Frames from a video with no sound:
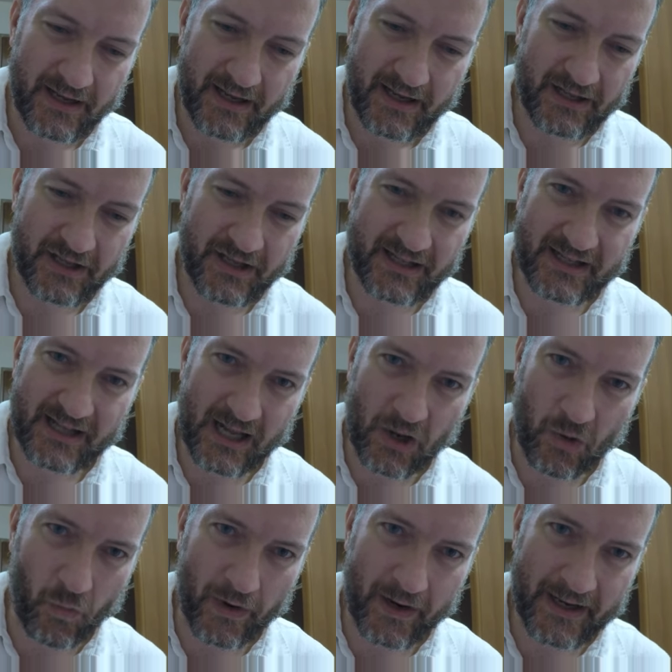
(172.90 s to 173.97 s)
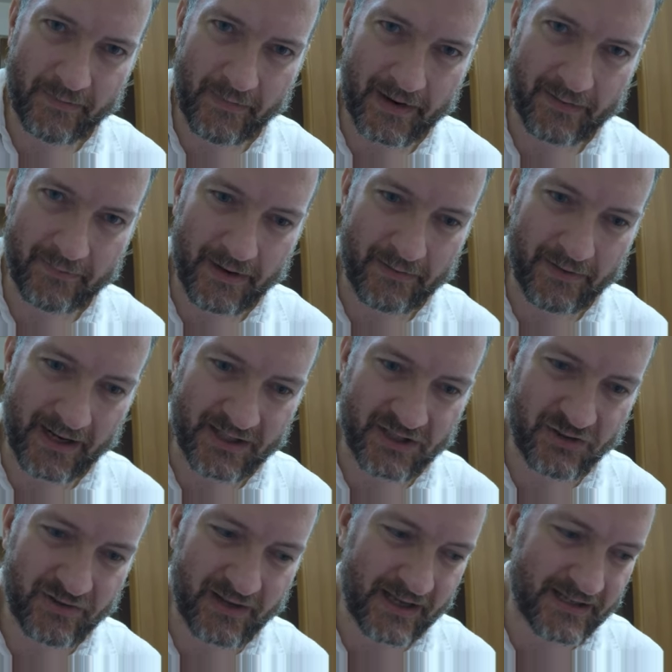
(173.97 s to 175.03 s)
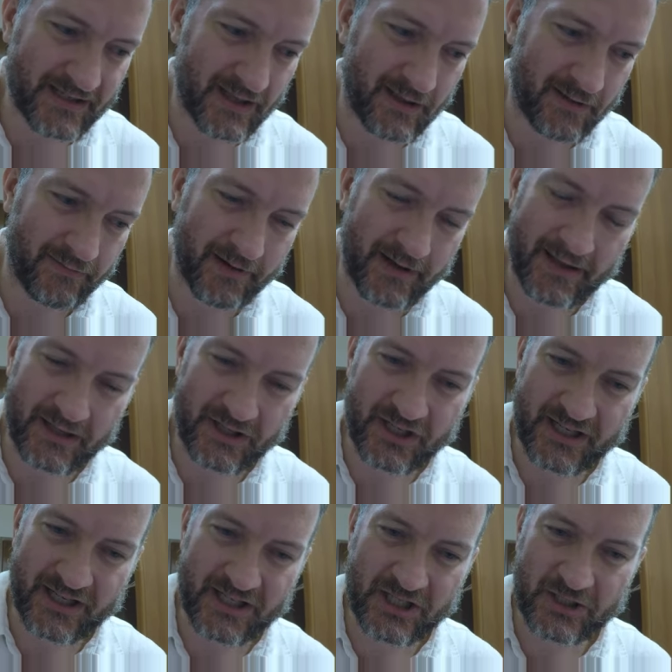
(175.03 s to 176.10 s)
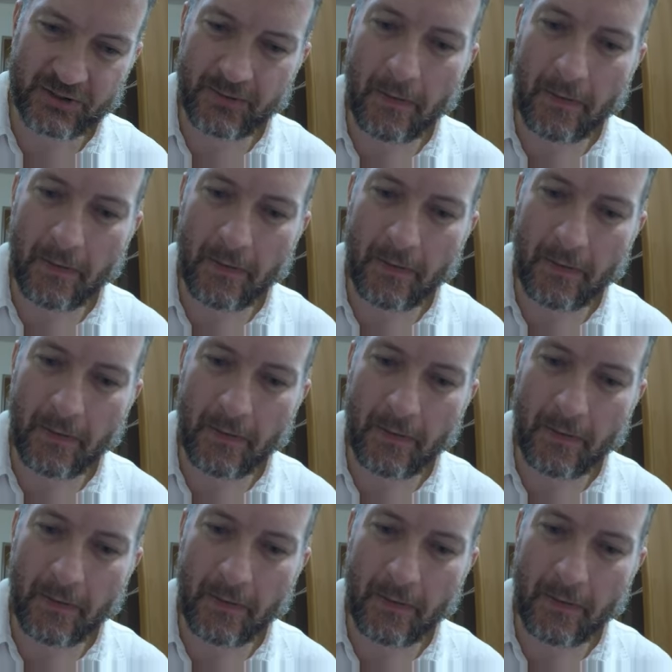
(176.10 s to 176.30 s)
get a weird amount of memory, like 2003, and then you need to